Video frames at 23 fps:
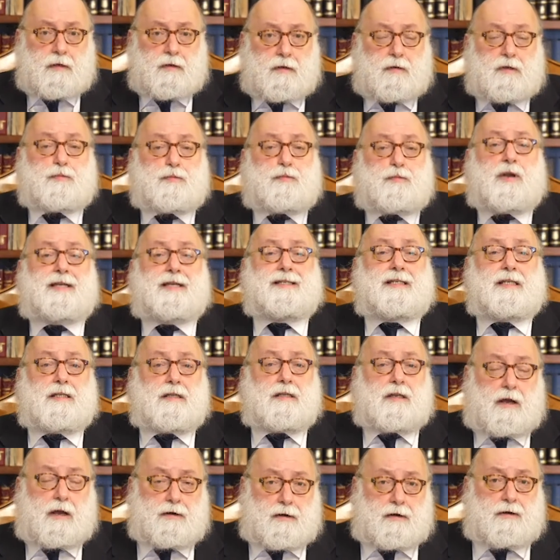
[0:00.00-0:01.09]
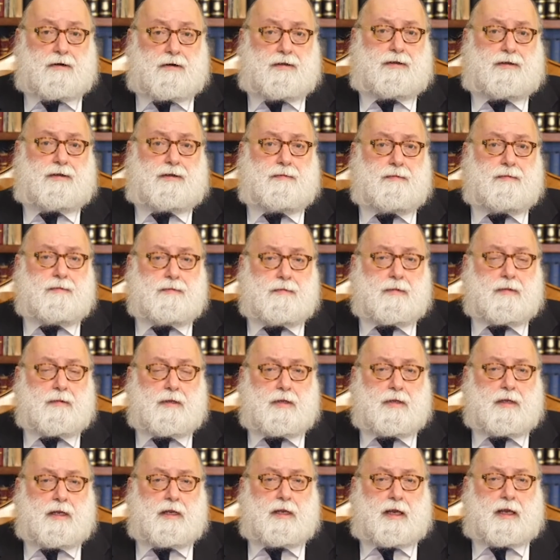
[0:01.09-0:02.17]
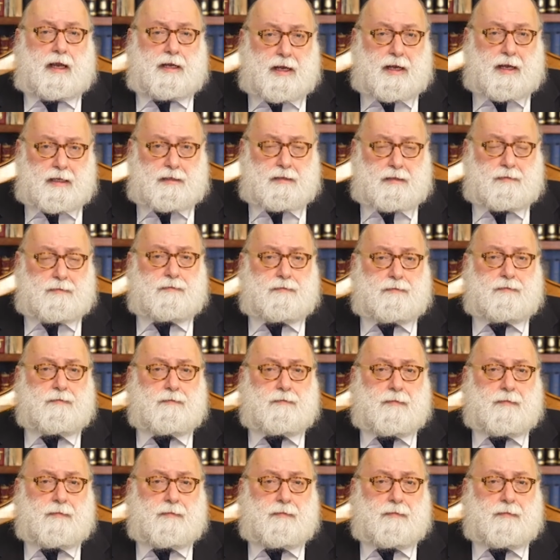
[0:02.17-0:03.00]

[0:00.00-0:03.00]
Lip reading: was present on earth in Gan Eden.